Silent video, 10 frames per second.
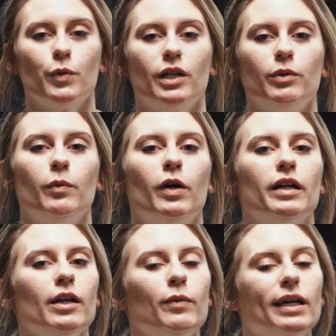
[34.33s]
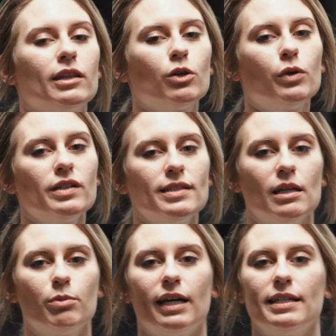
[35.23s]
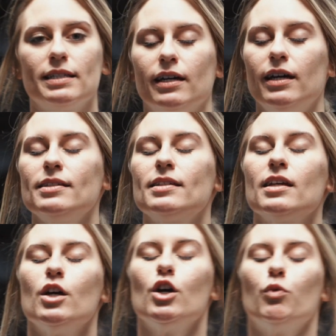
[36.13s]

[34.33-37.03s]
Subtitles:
So what are we working? We got the core stabilizing us,